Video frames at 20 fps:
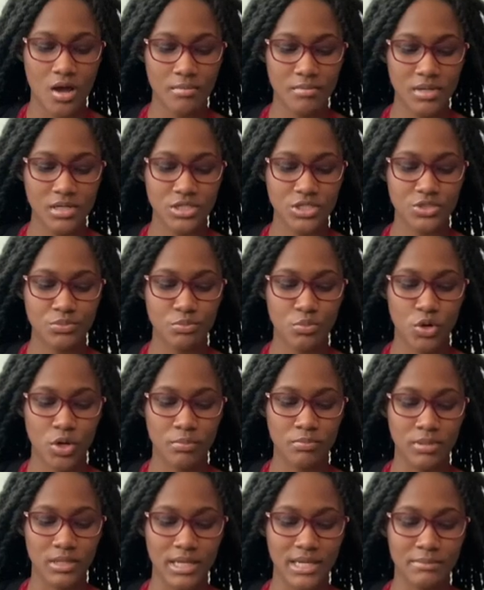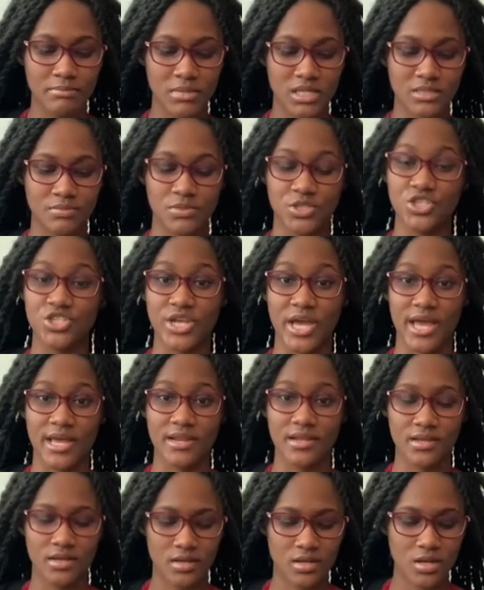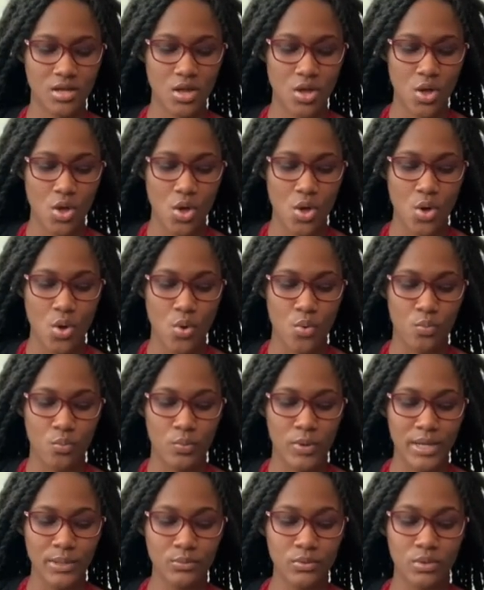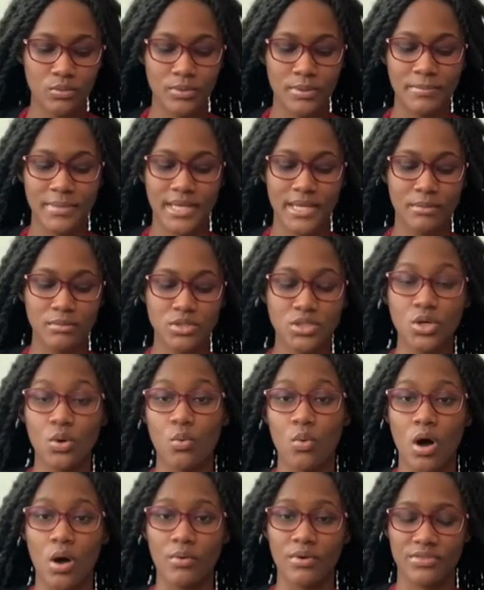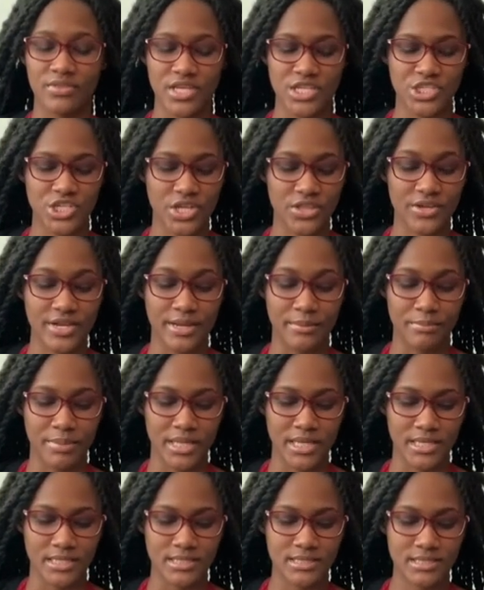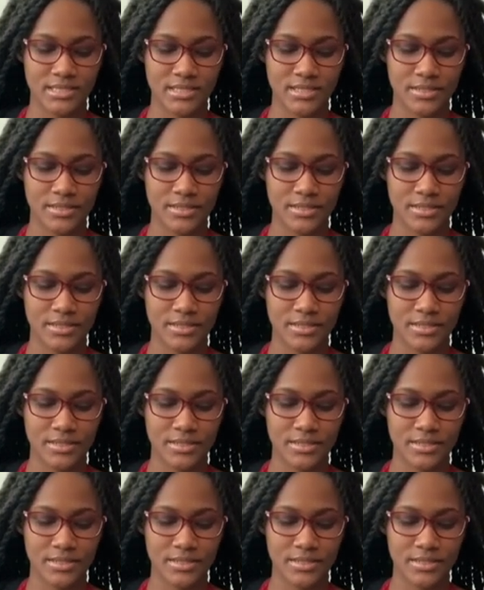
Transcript: much more blood must be shed? When will we be able to walk with each other in peace?